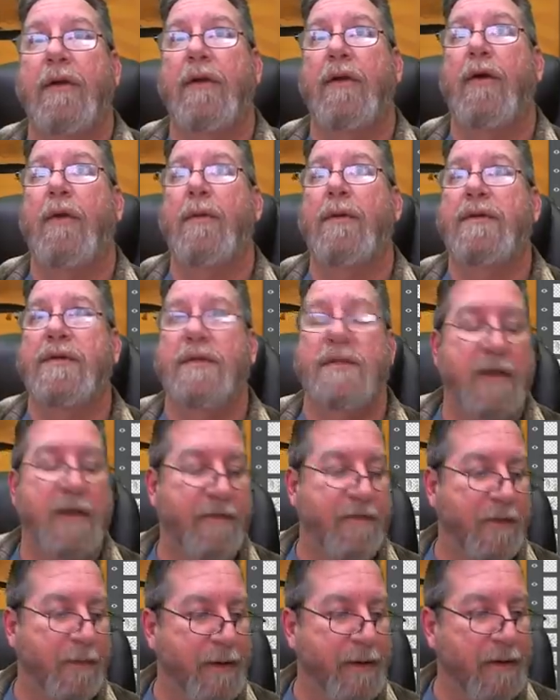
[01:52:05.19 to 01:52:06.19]
a whole bunch of
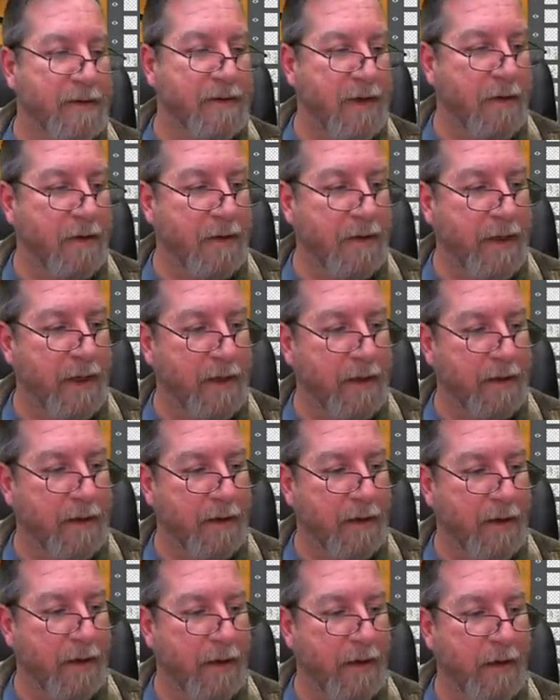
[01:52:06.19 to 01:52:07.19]
stuff up here. Sorry, Nick.
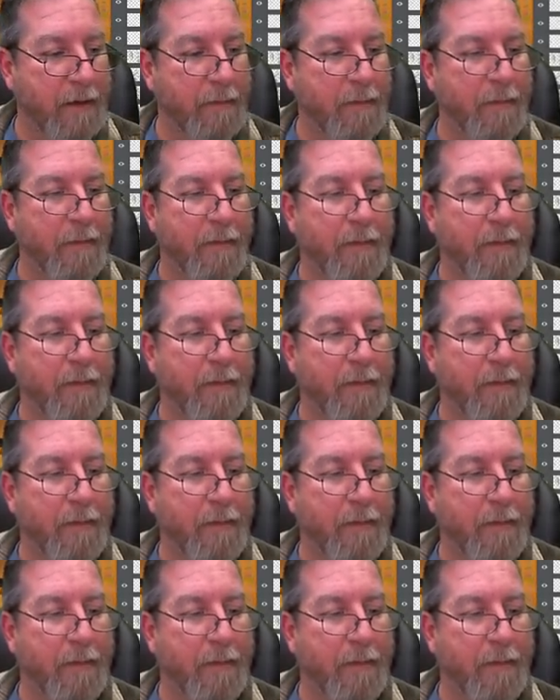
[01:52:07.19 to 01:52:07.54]
Um,